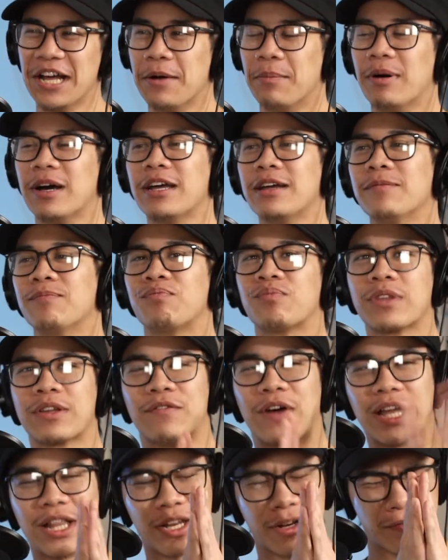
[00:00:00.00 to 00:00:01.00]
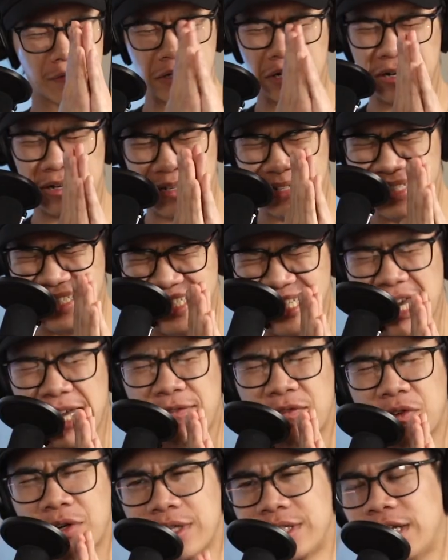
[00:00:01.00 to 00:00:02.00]
But Violet Evergarden is
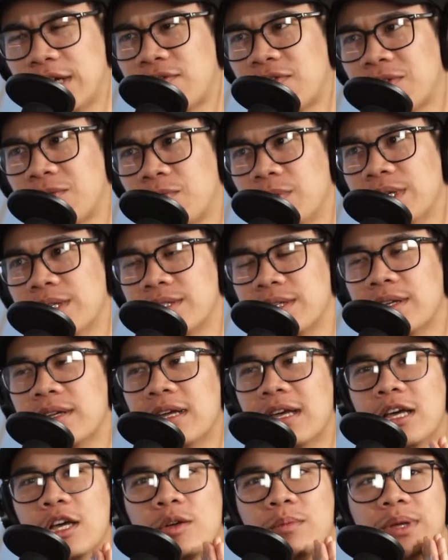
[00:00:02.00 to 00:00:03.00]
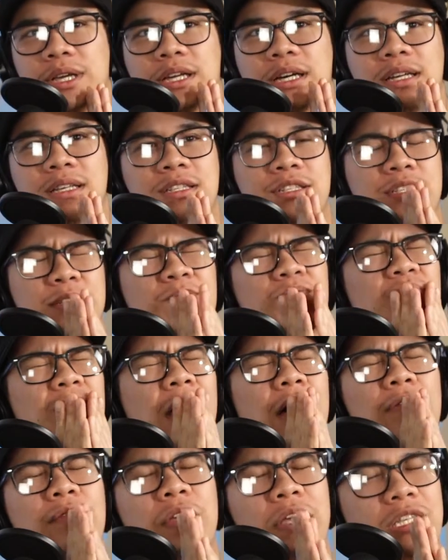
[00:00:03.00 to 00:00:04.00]
sad for a different reason, because
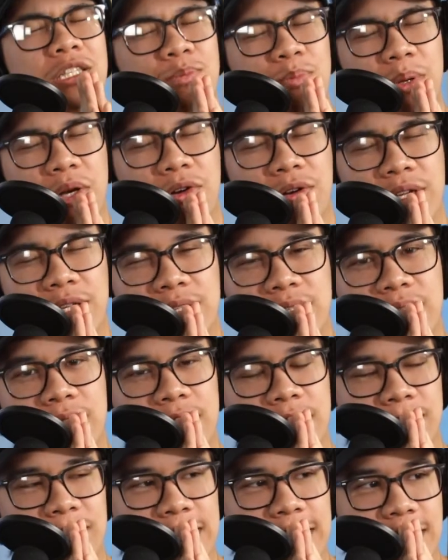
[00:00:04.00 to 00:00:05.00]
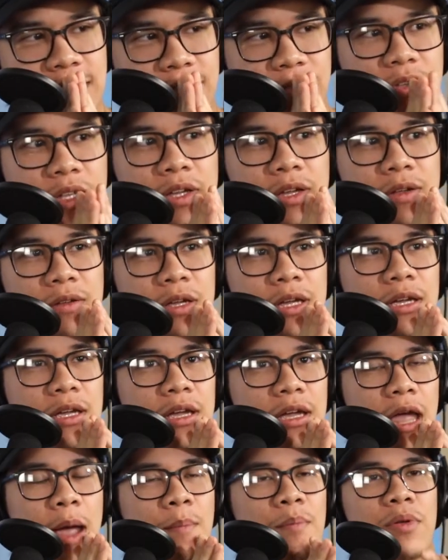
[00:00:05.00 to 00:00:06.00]
of the experiences, because of the
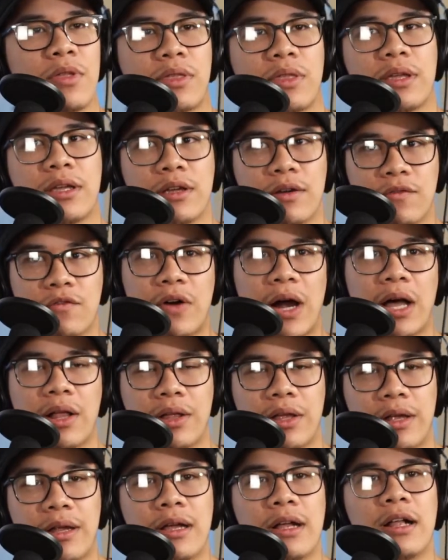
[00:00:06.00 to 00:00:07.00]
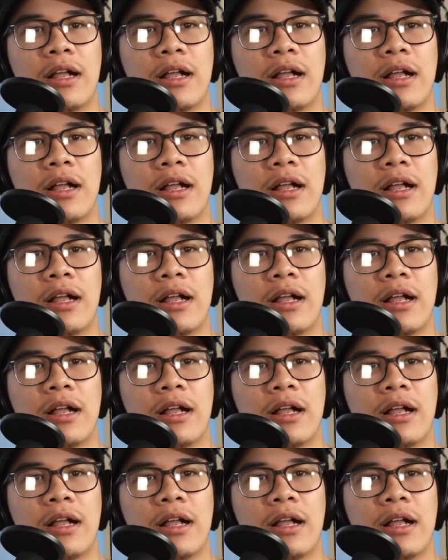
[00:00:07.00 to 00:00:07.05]
empathy of Violet,